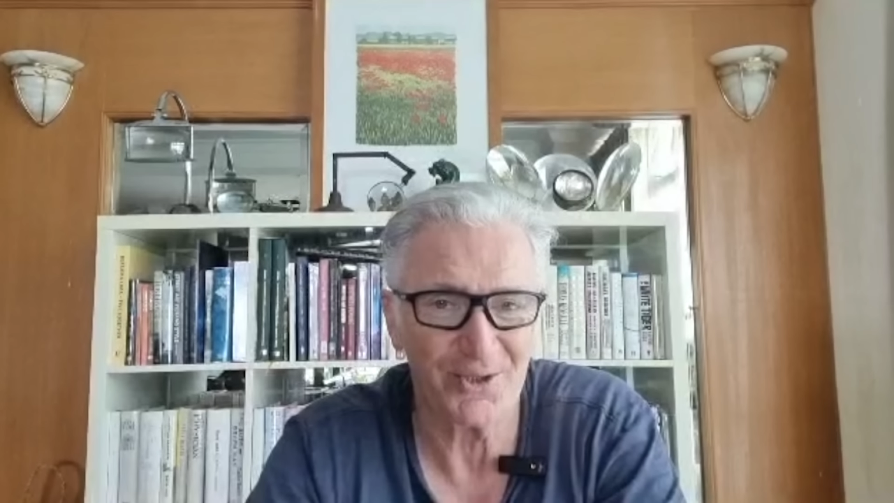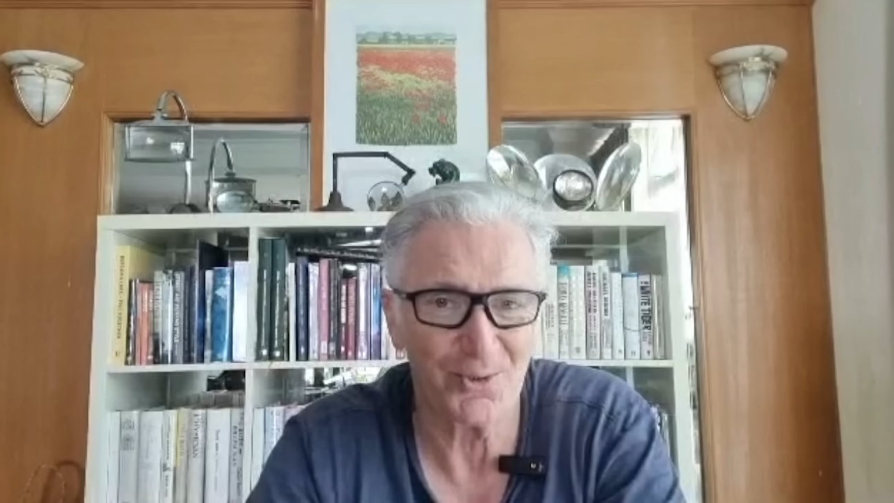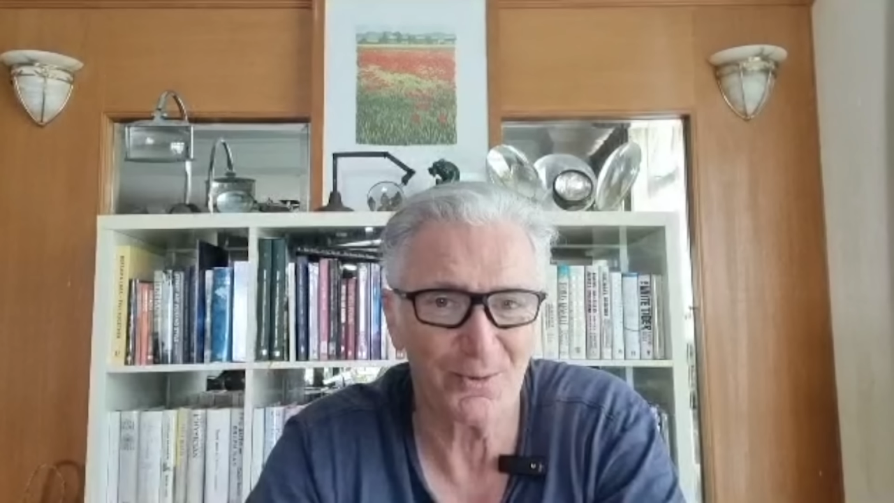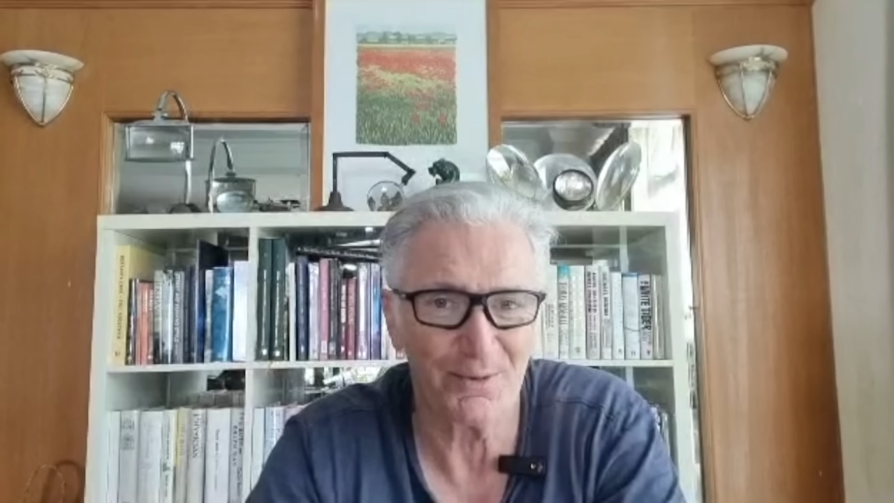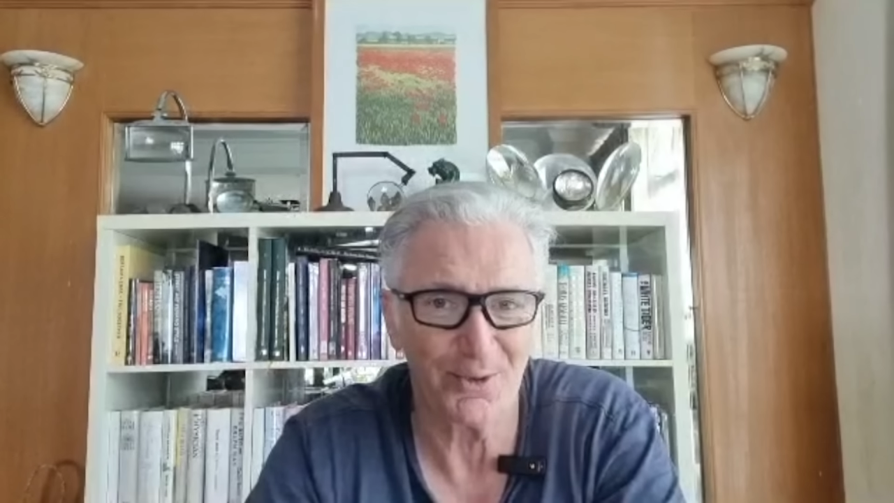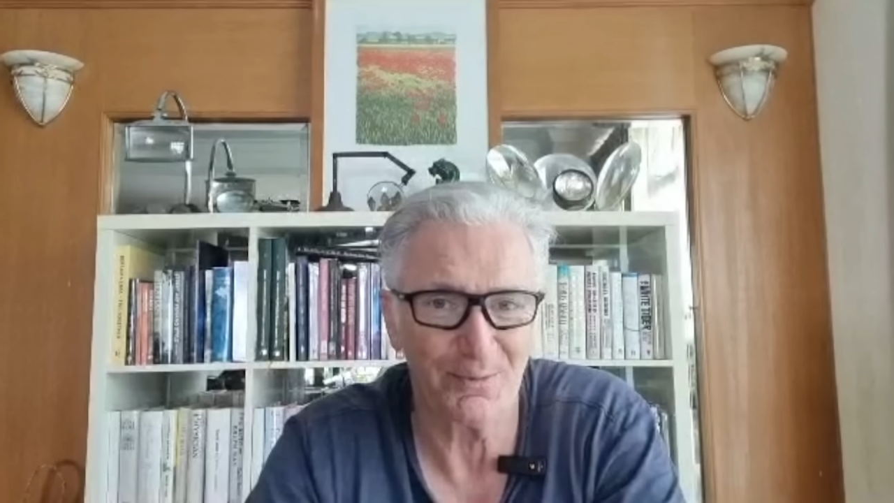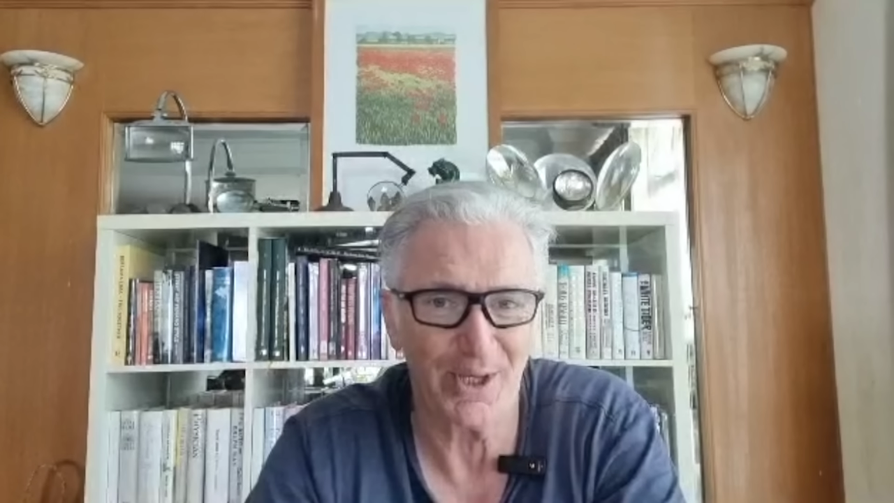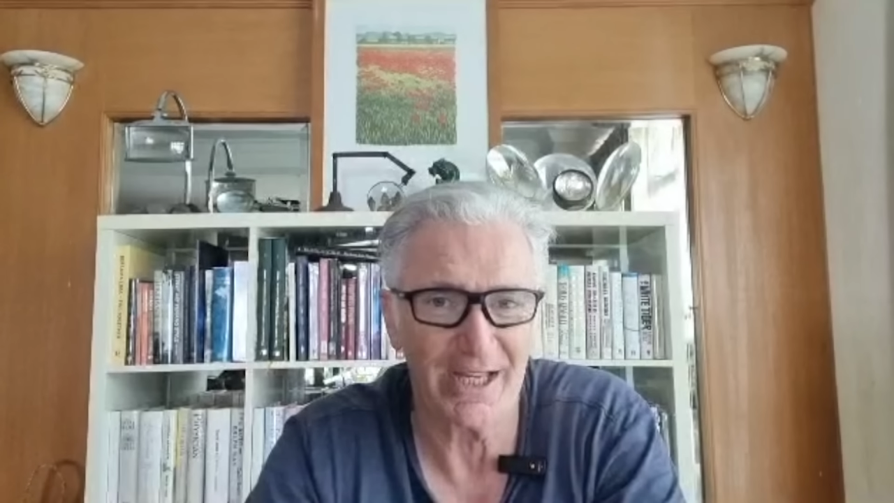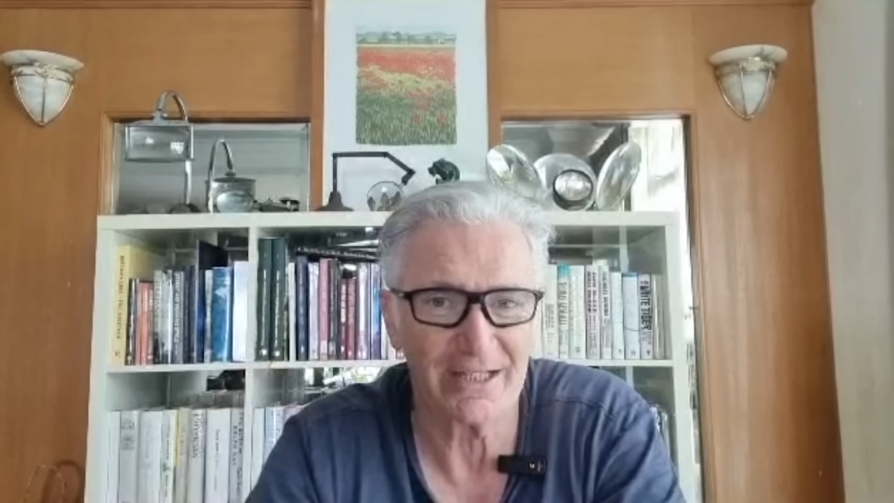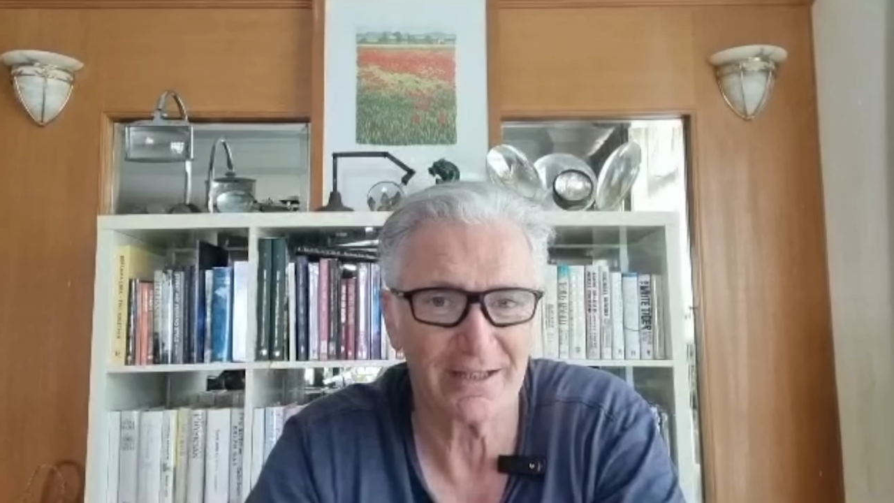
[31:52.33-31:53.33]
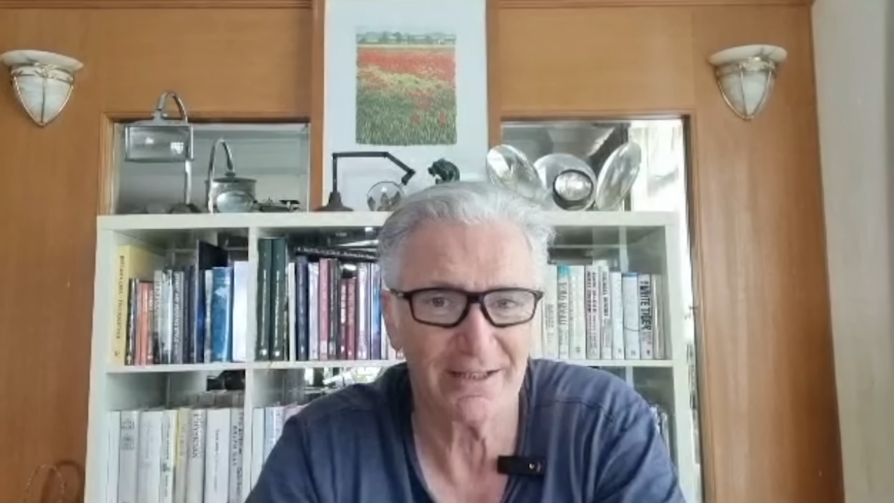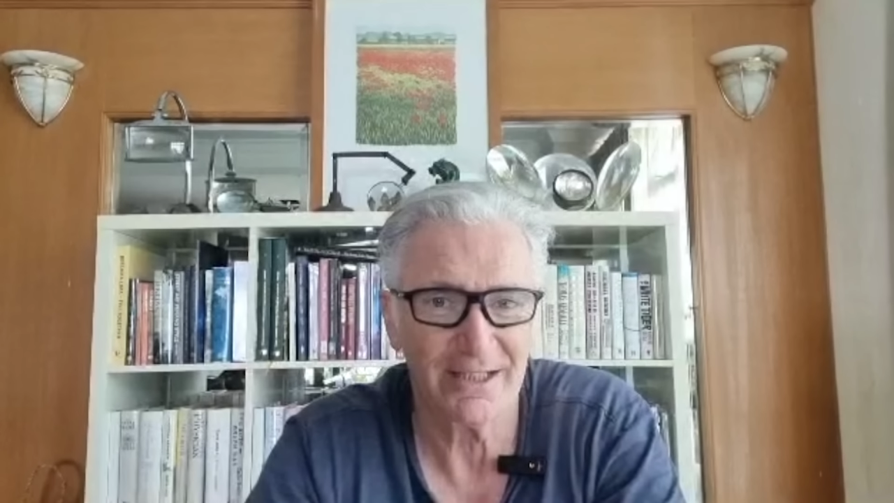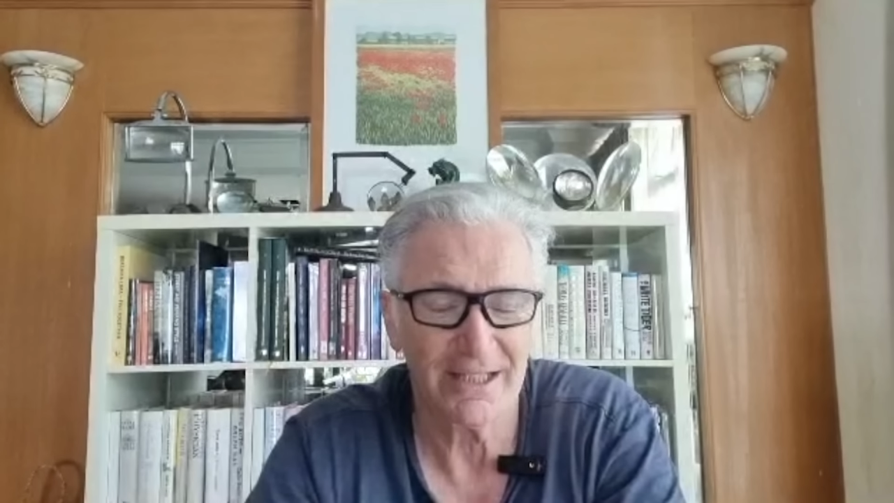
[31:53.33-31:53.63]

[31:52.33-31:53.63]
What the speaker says: to a new place.